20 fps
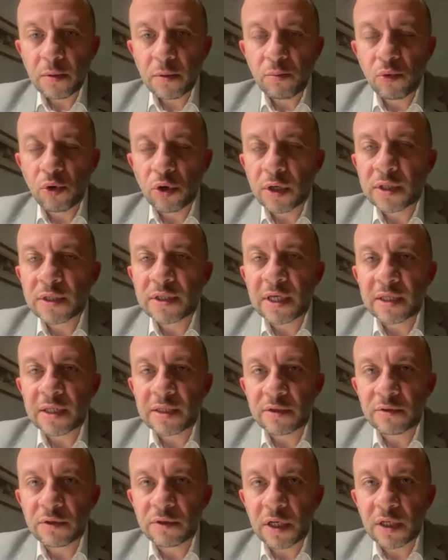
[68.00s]
more
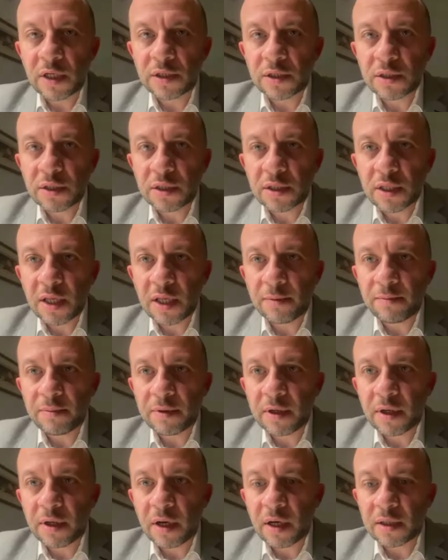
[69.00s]
intense situation in
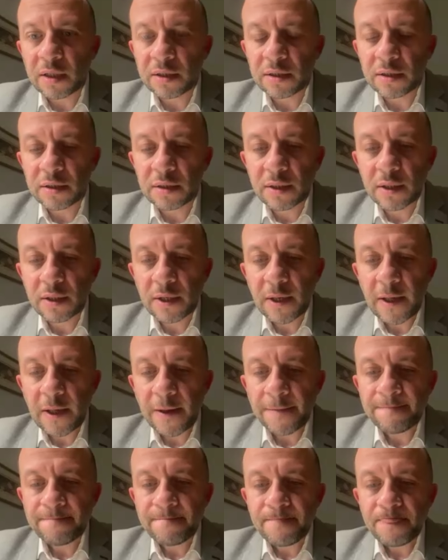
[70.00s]
Lebanon,
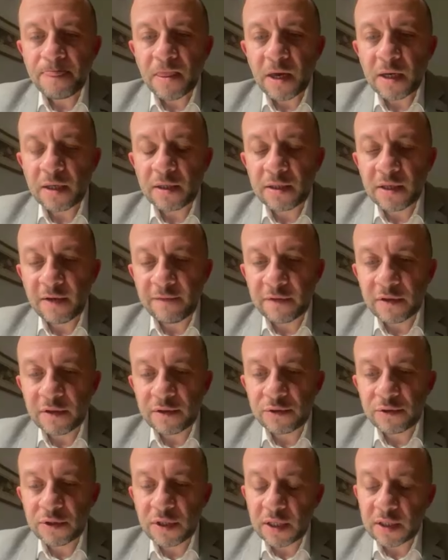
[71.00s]
and definitely
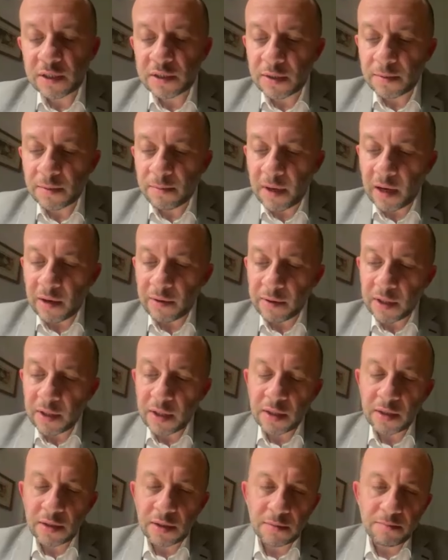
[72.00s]
Judea and
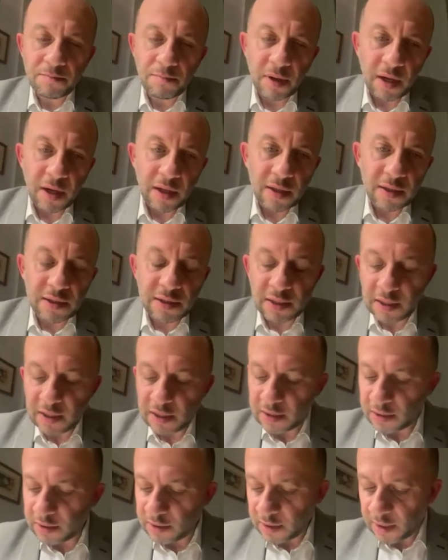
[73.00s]
Samaria, and in
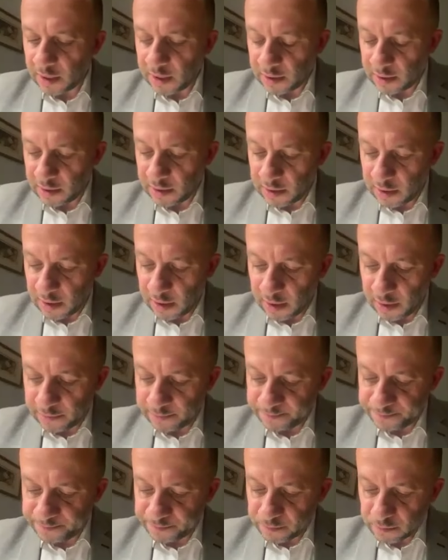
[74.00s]
politics and
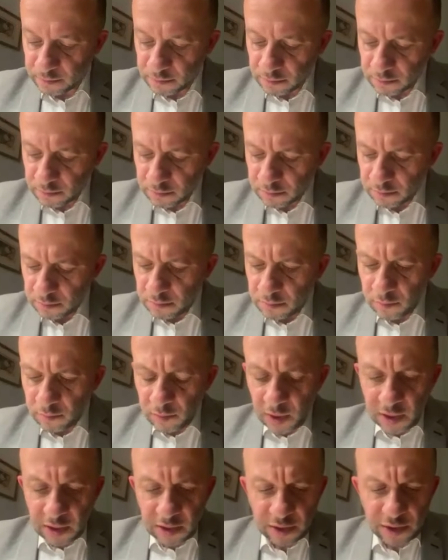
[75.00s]

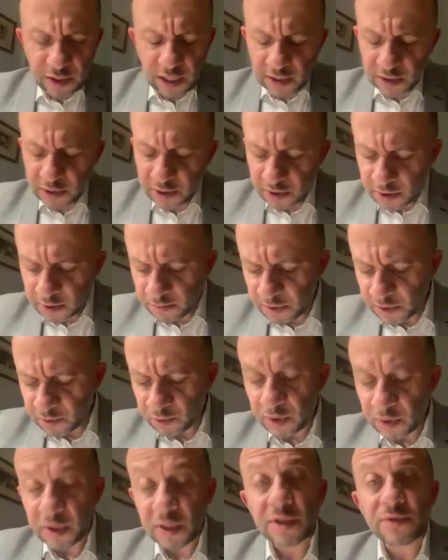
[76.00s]
intentions
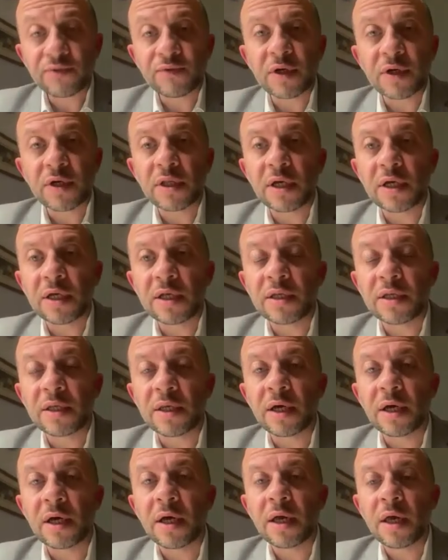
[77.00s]
between Israel and
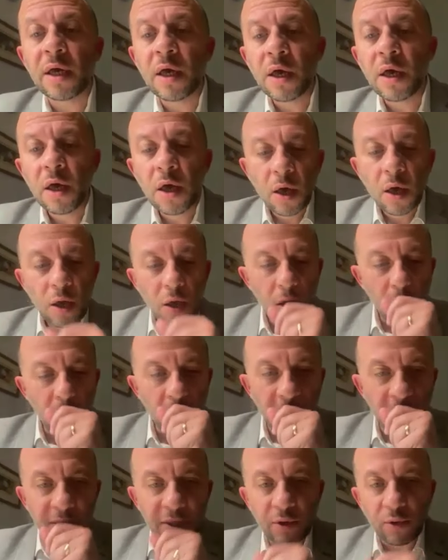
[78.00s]

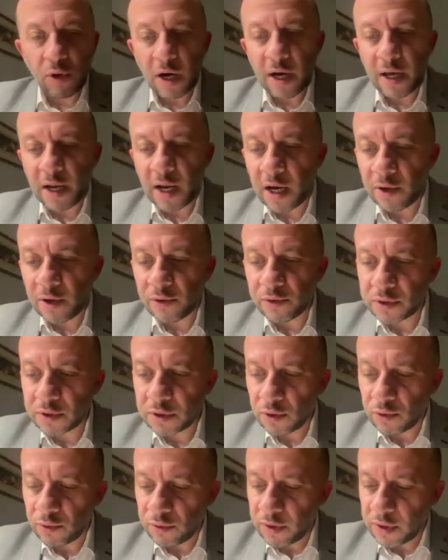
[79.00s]
the White House.
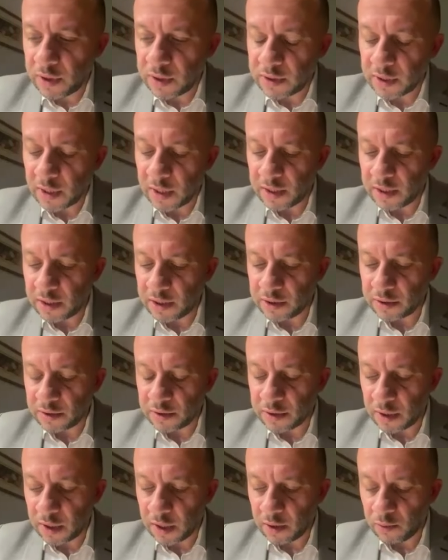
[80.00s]
So these are the
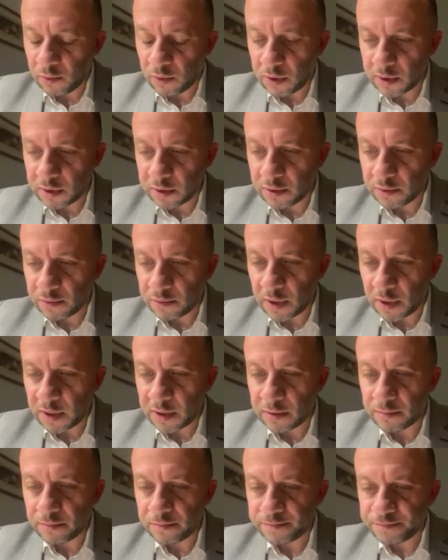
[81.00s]
issues that I want to
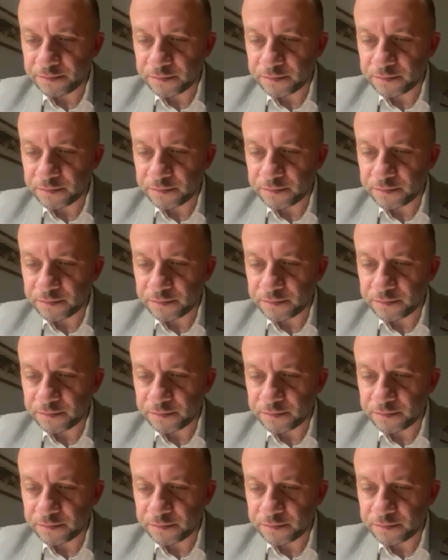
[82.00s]
run